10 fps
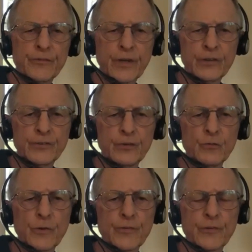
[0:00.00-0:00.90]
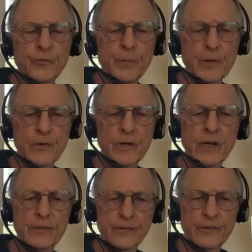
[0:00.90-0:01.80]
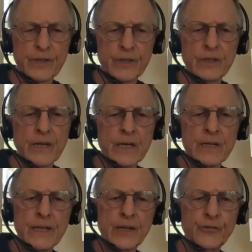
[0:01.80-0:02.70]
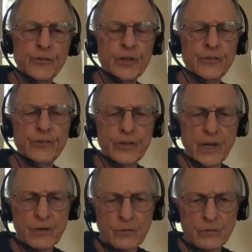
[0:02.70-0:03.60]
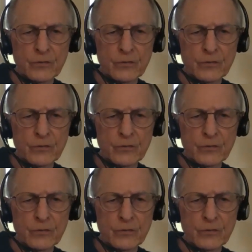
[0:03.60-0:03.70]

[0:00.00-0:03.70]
session with the spirit entity that she channeled.